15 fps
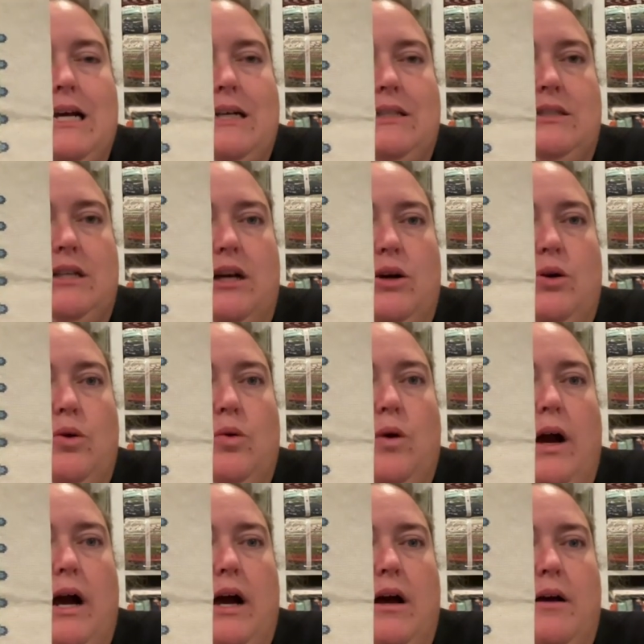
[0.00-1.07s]
So
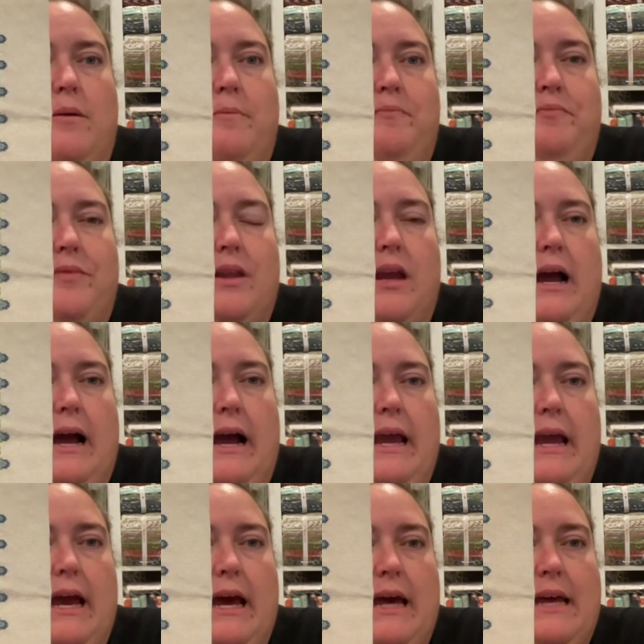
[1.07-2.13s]
I
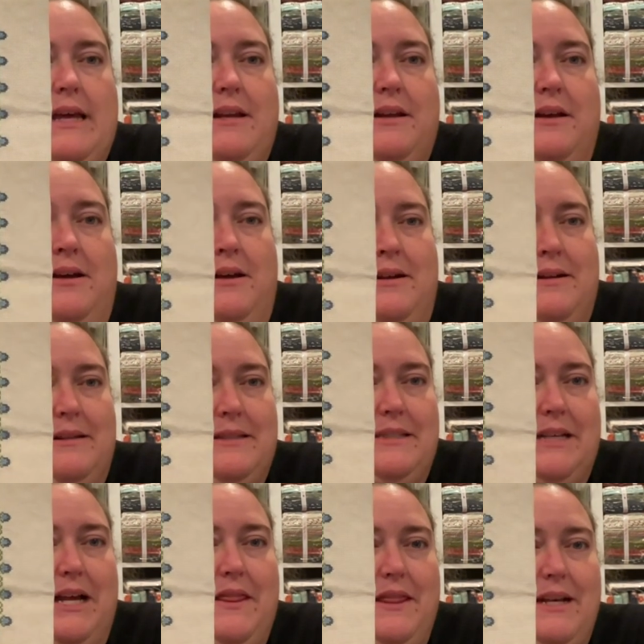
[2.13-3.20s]
had
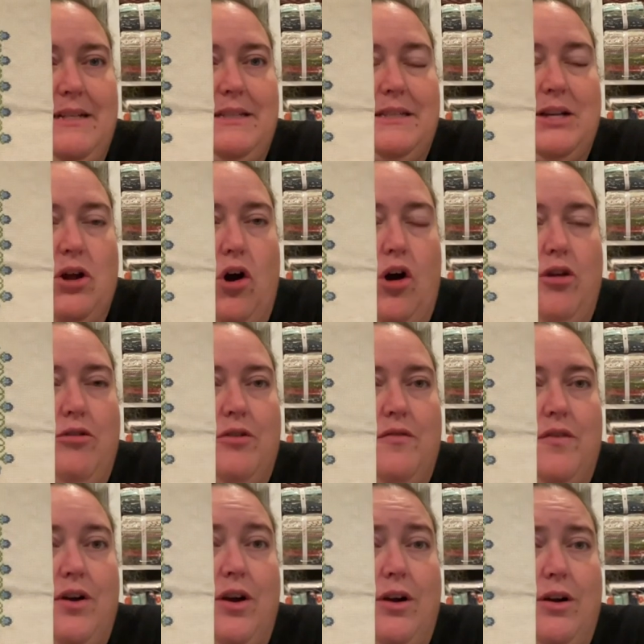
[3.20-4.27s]
done this in honor of
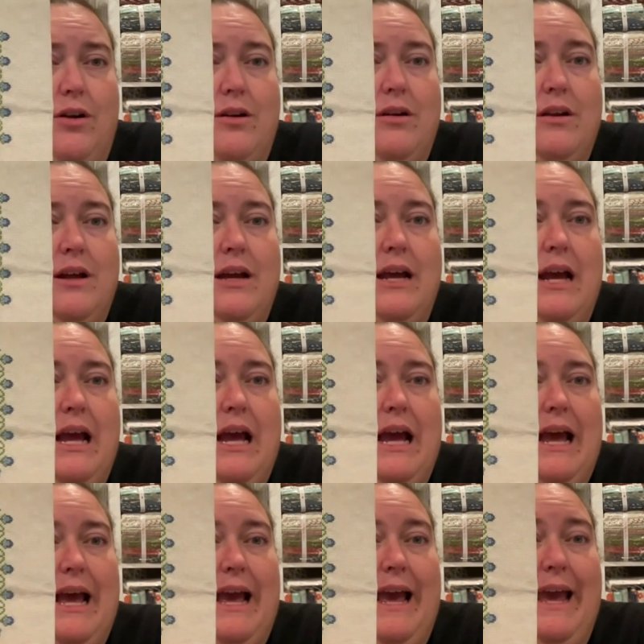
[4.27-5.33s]
her
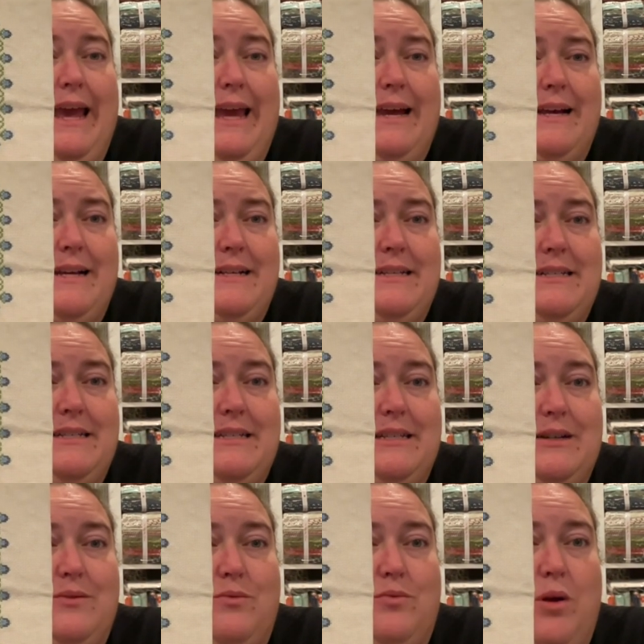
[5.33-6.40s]
and
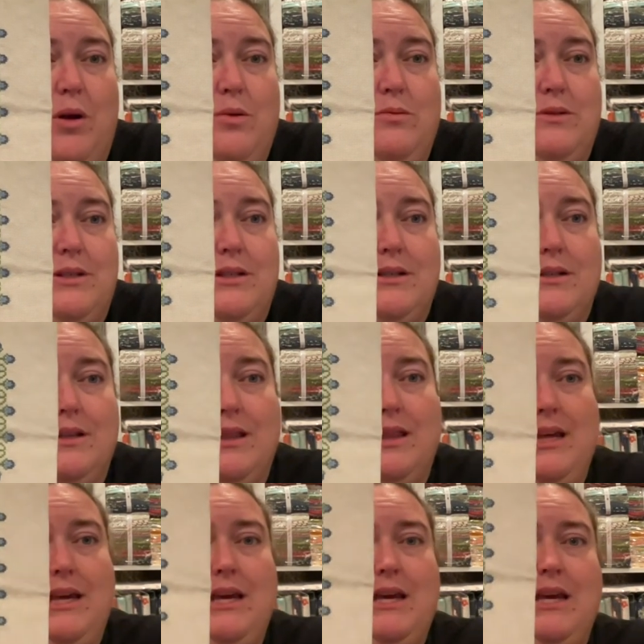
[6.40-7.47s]
wrote
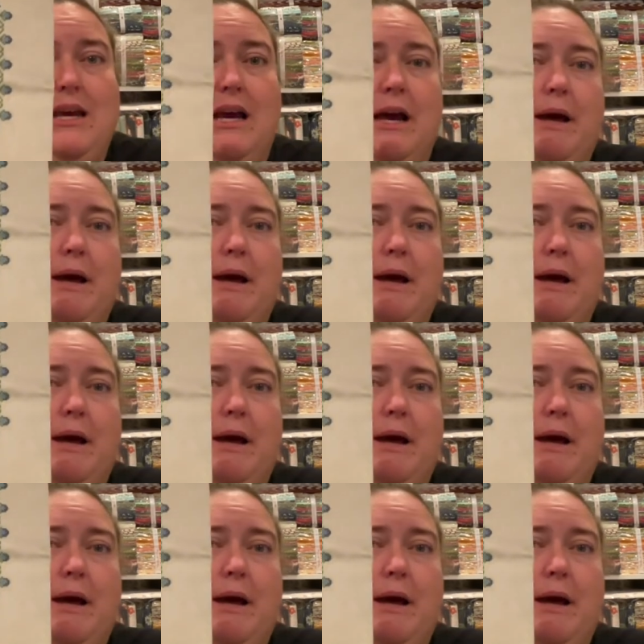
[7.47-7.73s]
the